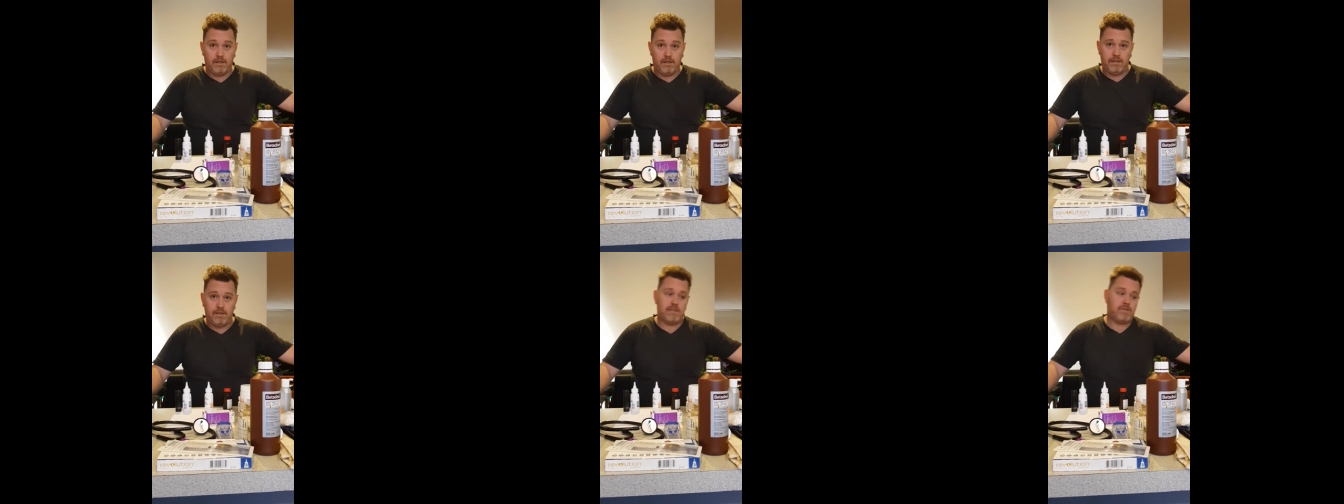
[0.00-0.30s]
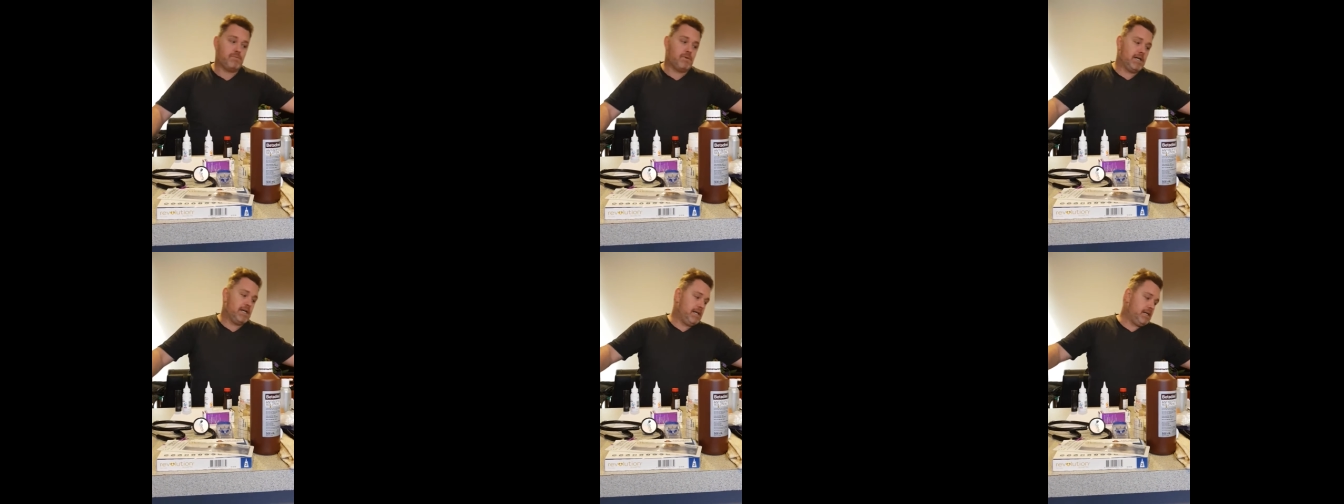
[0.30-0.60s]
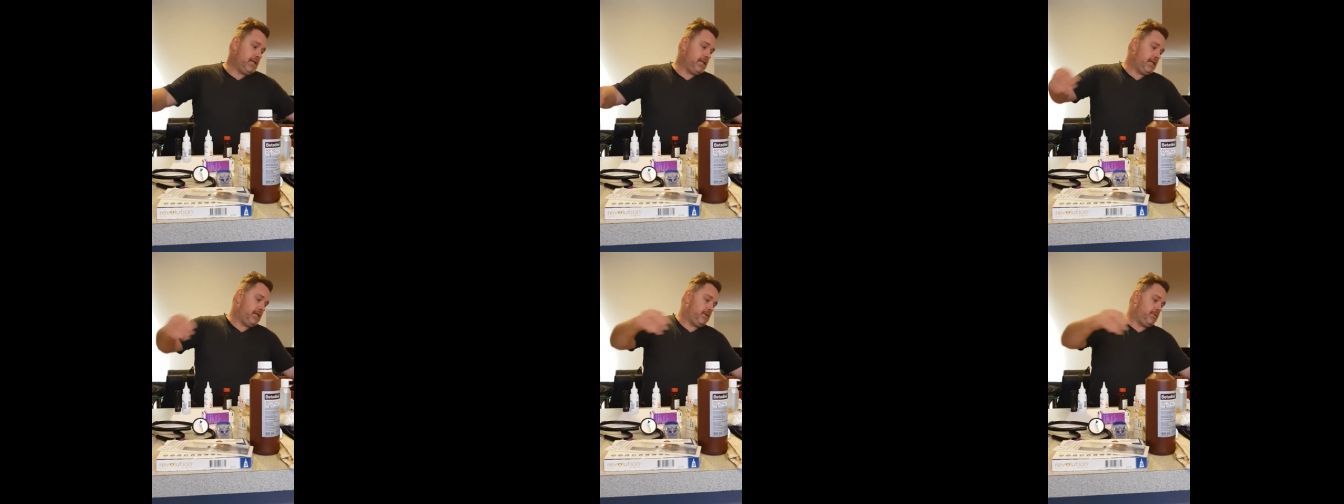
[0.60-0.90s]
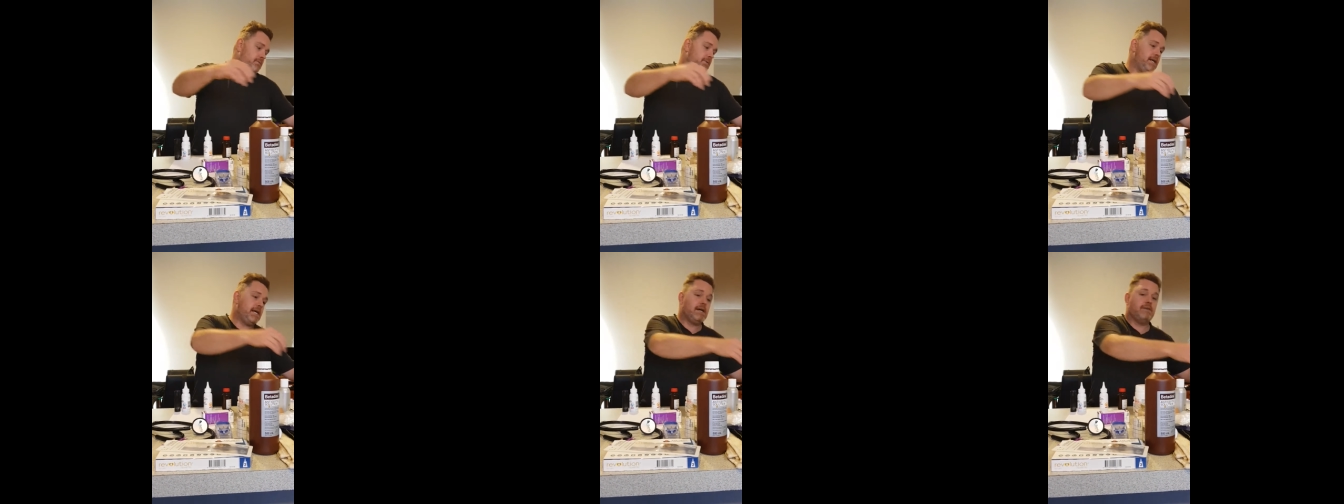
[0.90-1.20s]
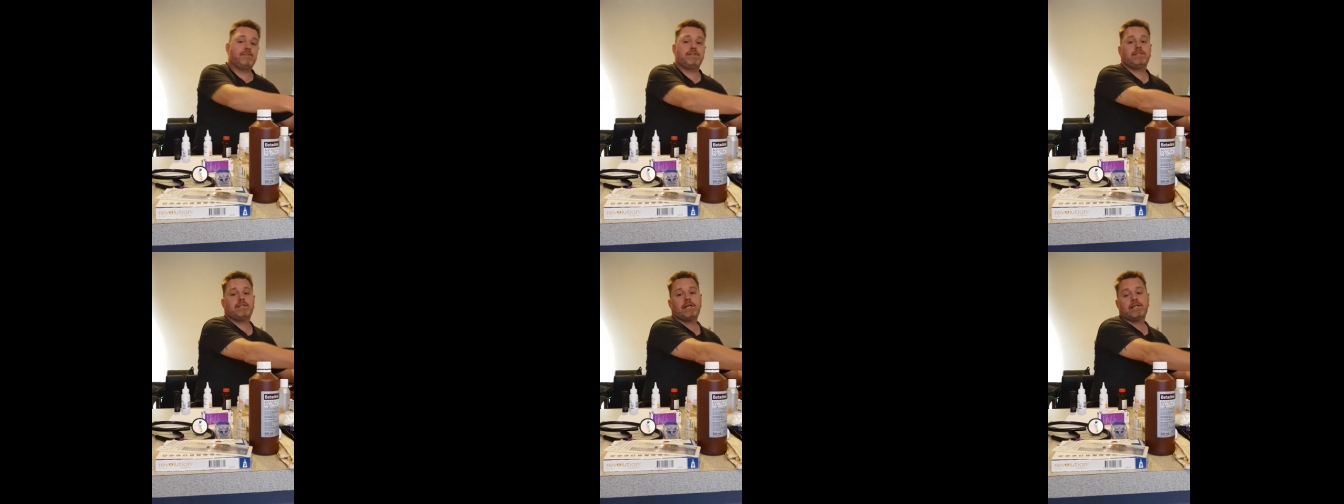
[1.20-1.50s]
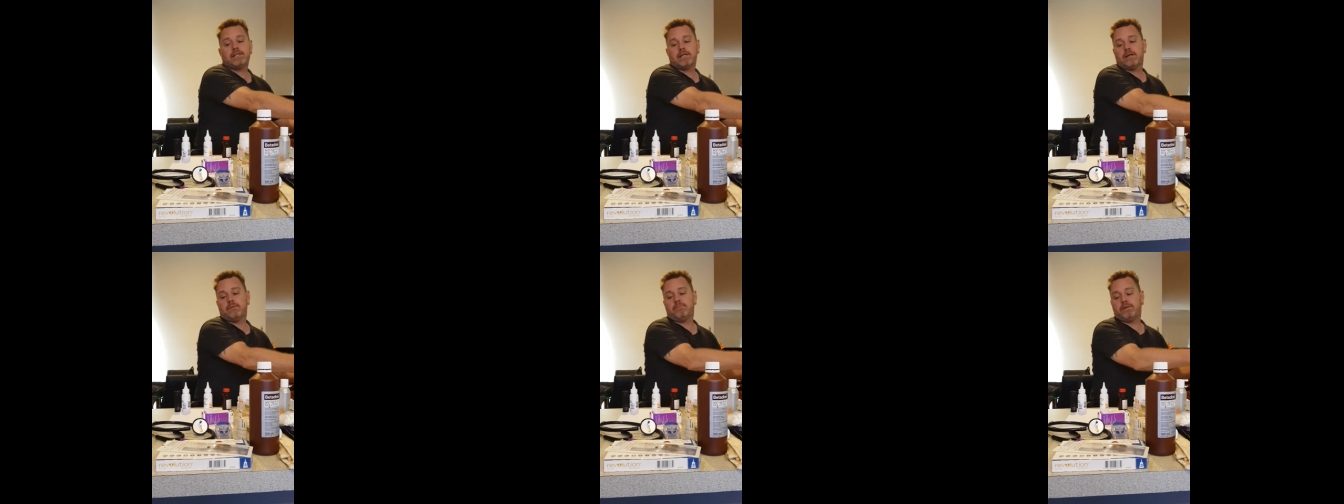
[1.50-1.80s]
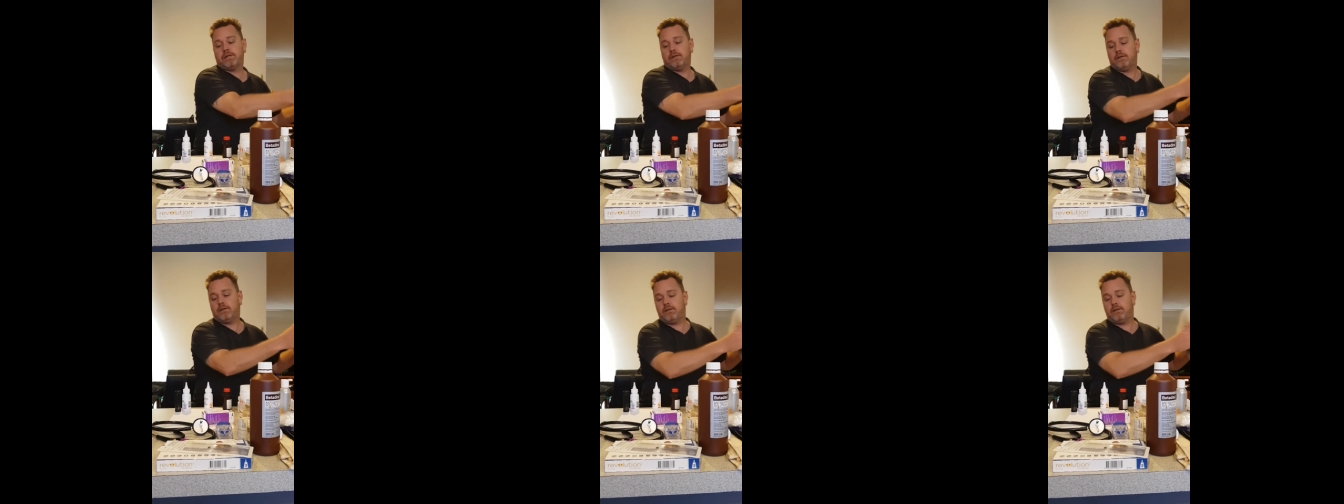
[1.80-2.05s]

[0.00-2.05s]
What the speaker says: This one we have set up